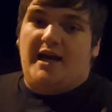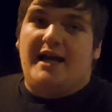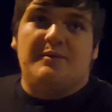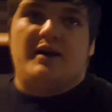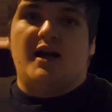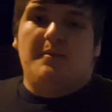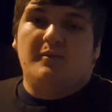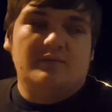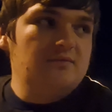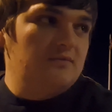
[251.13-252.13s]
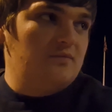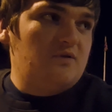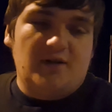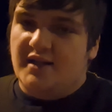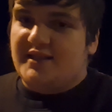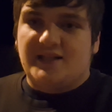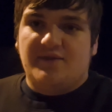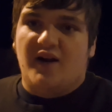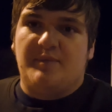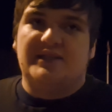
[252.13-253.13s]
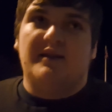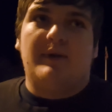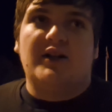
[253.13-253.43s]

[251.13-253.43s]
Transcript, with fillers: Yeah, anyway, um, we've got like 65%